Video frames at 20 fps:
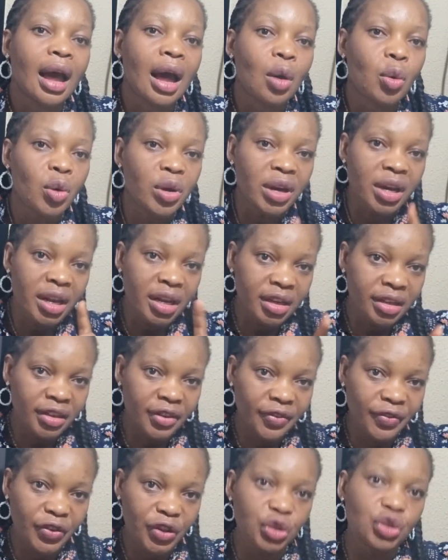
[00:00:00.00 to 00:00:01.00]
I will link
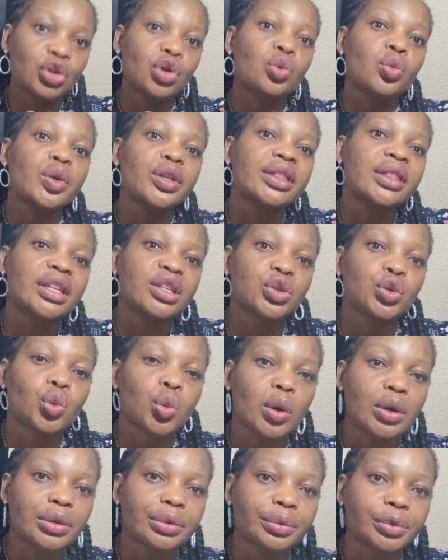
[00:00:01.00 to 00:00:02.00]
the video with this
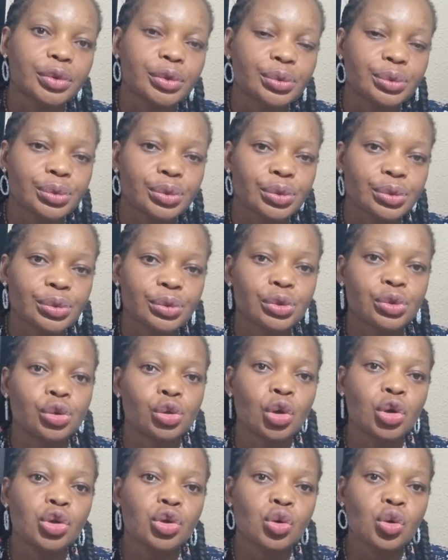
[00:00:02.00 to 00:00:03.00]
one,
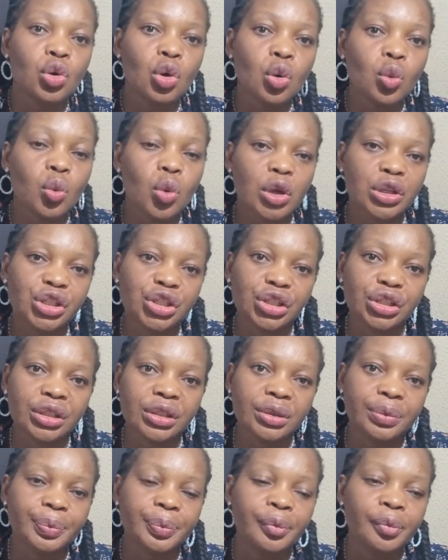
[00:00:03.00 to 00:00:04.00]
so you go watch
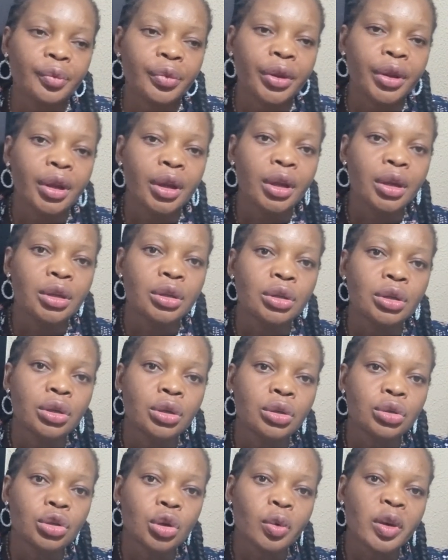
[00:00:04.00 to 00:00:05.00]
it.
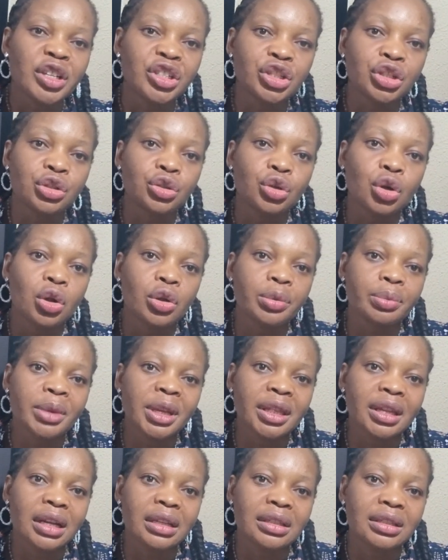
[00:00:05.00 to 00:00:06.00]
So when she told
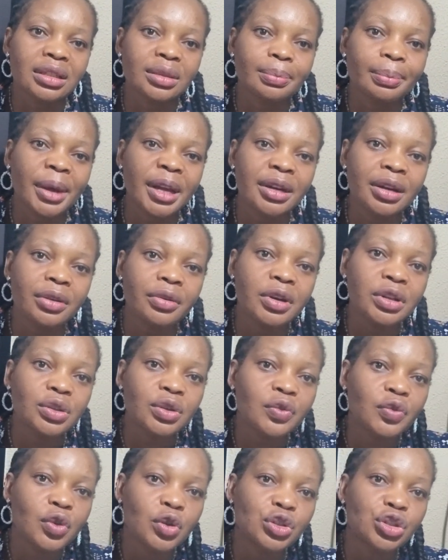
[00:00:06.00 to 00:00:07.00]
me that by the
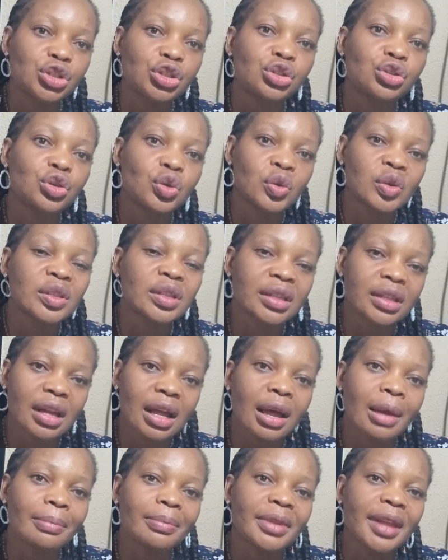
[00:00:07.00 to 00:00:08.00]
grace of God she used
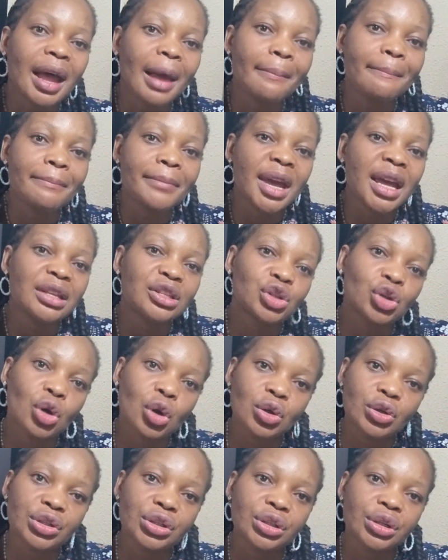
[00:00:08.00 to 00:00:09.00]
that
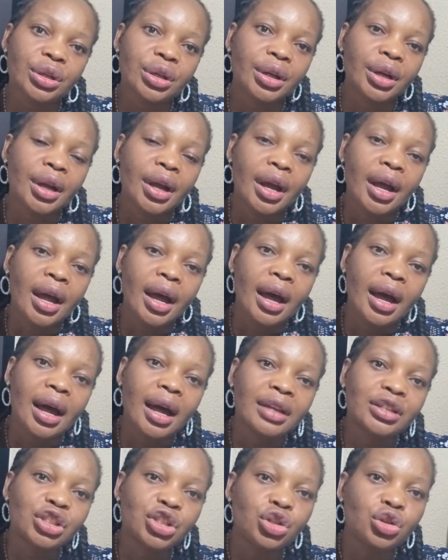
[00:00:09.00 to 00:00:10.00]
method,
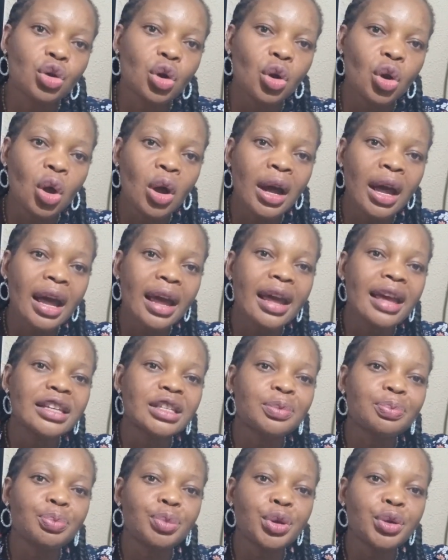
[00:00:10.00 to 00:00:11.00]
and she no longer
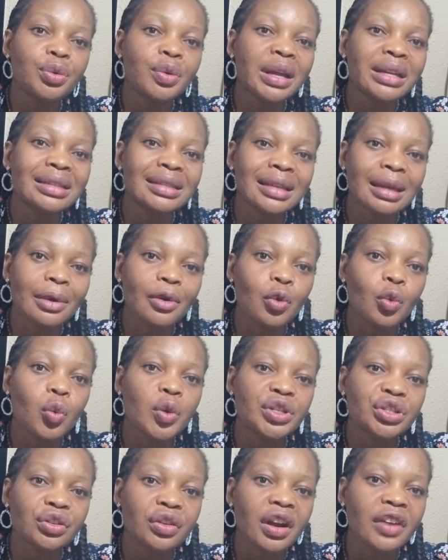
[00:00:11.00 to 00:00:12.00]
experienced a
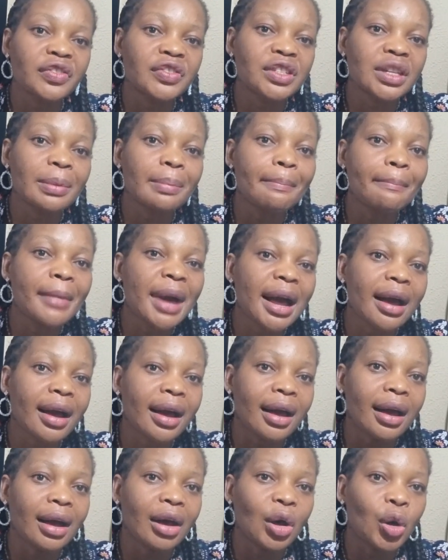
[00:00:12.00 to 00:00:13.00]
witchcrafty mark
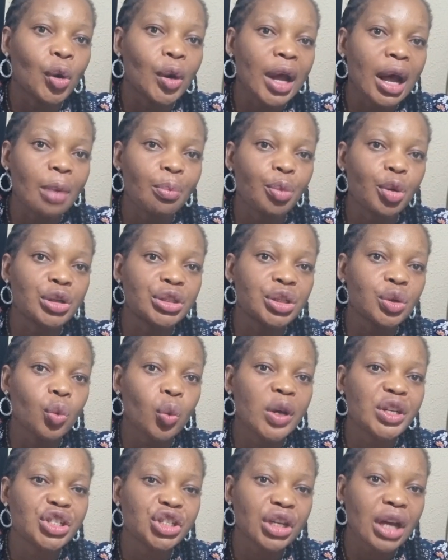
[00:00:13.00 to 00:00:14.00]
on her body
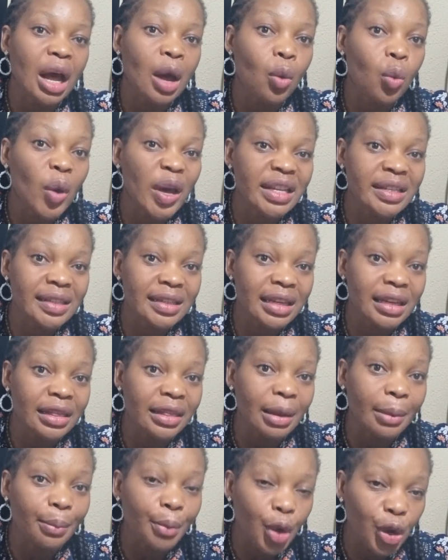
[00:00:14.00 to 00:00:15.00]
when she awakes
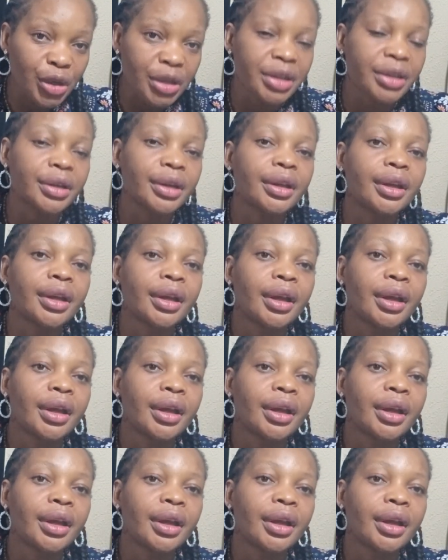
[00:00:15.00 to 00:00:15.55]
in the morning,